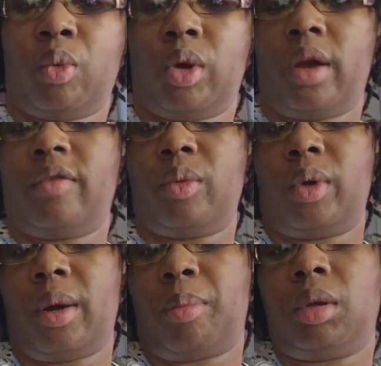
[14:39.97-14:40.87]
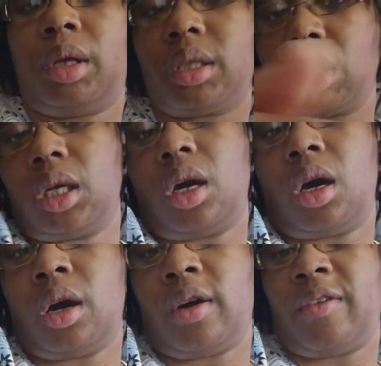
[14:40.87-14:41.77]
went everywhere, plenty
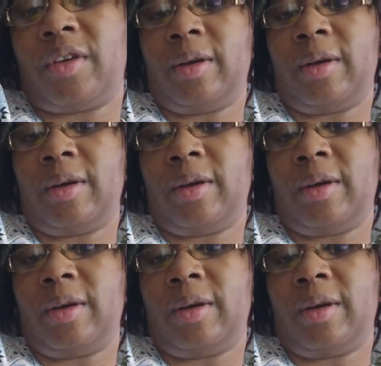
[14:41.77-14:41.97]
of